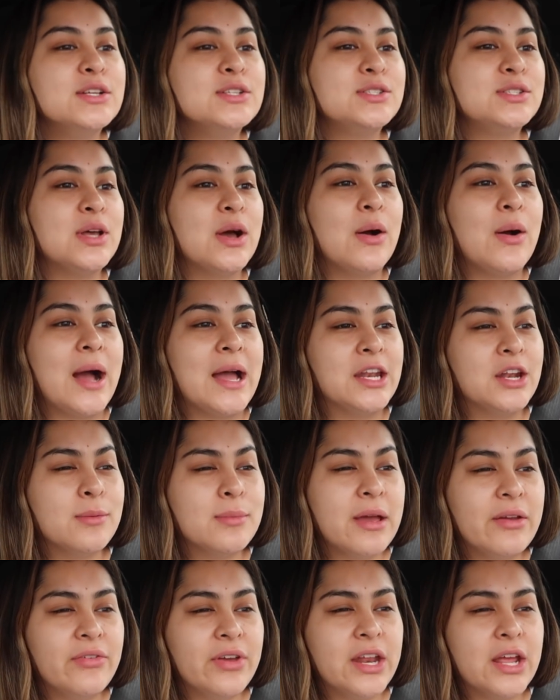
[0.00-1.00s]
so i know
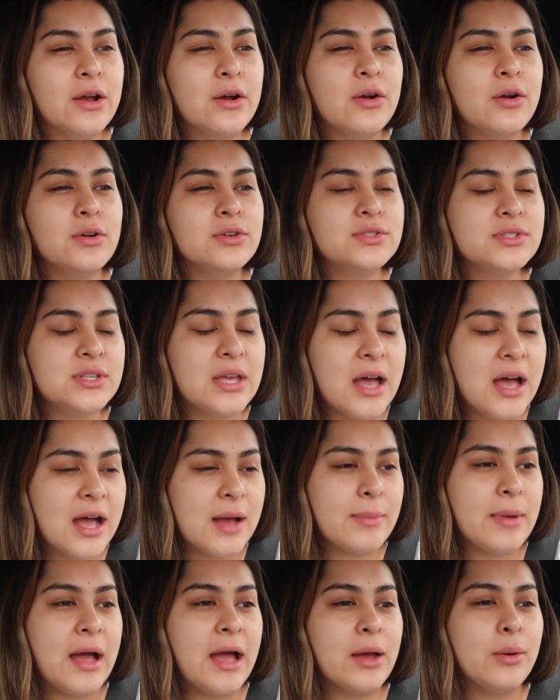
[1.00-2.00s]
my videos
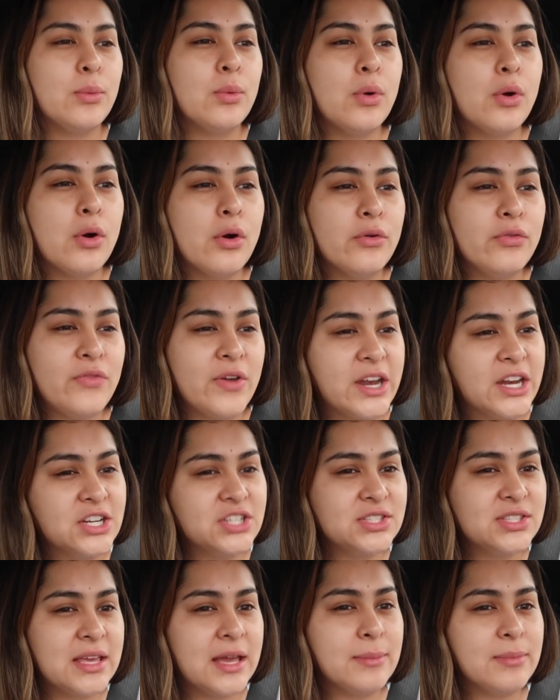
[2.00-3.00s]
um, i will
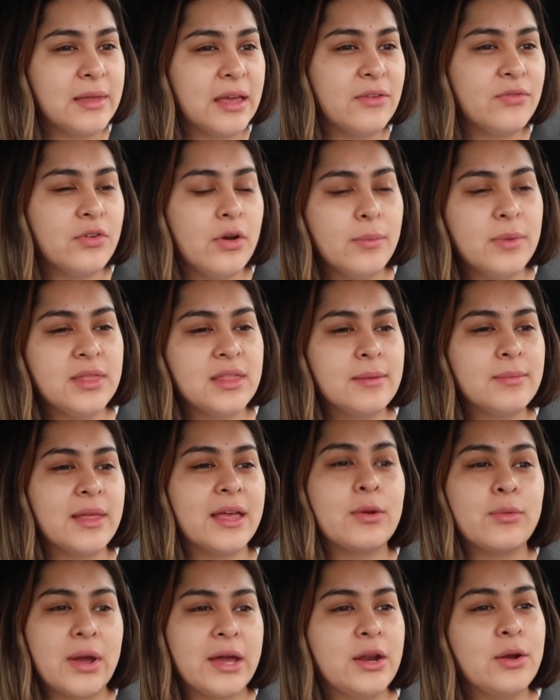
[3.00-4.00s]
finish them like filming them
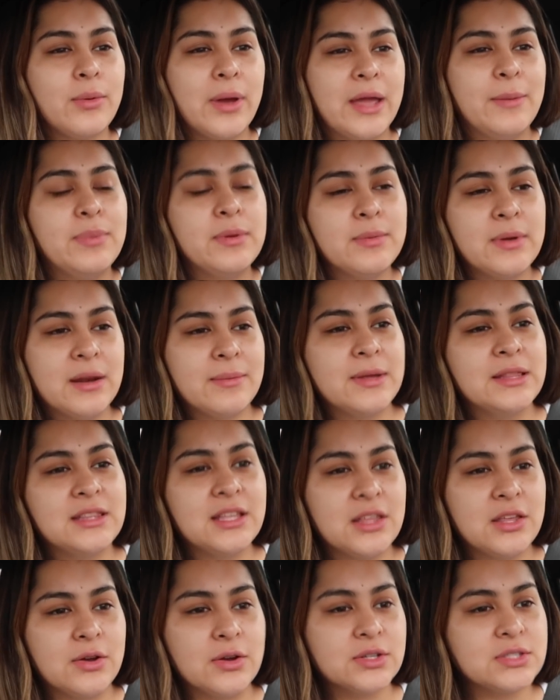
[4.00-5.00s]
like right away
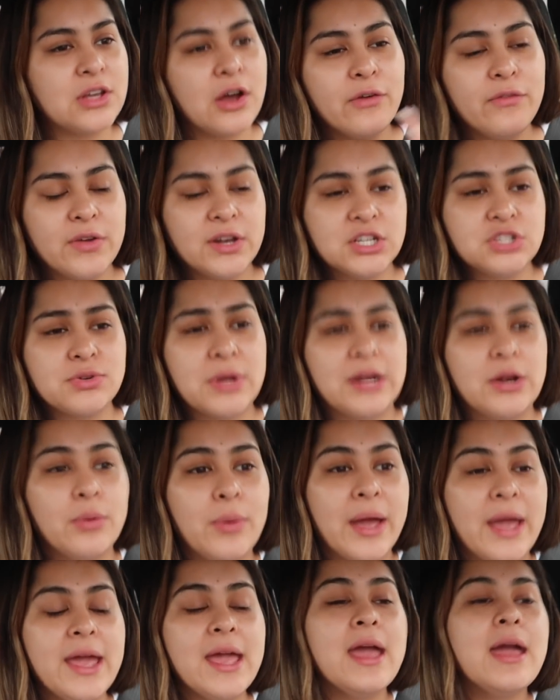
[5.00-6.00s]
primeramente dios i'll finish right
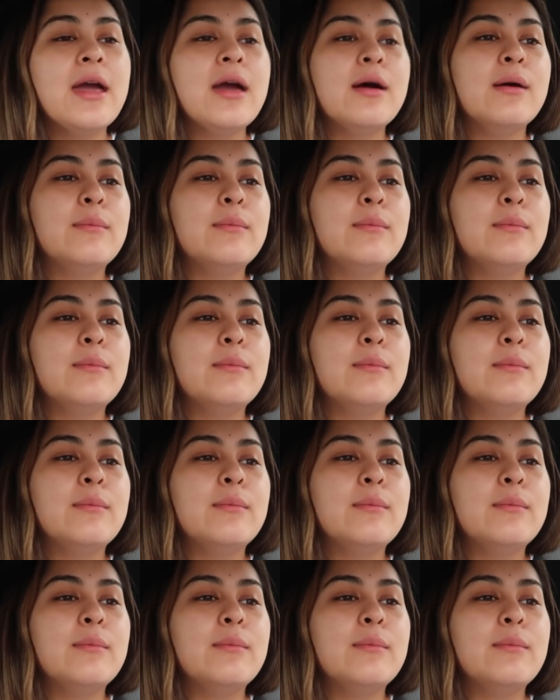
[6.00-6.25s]
away